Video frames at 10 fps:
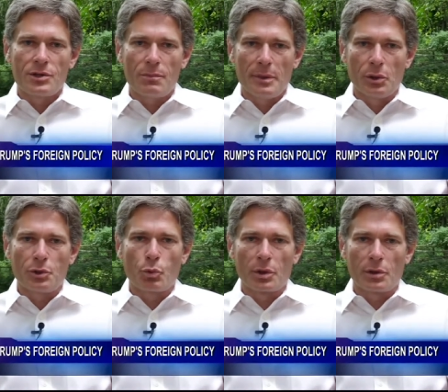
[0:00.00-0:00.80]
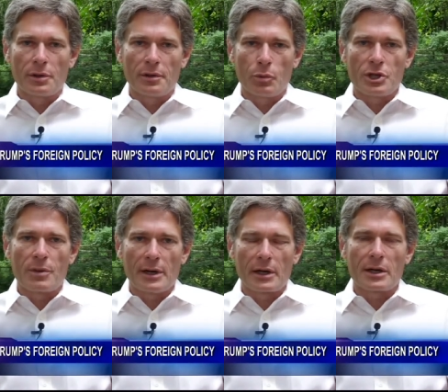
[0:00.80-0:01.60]
to build a world in which
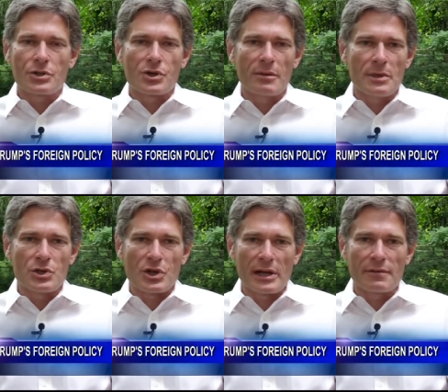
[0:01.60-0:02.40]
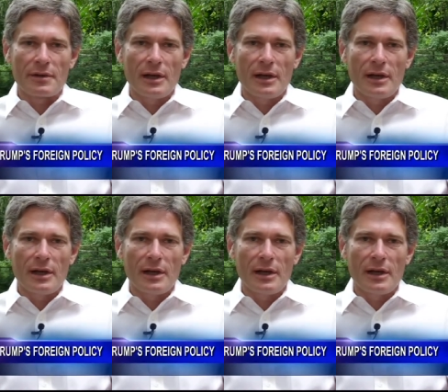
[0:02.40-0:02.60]
Americans can be safe.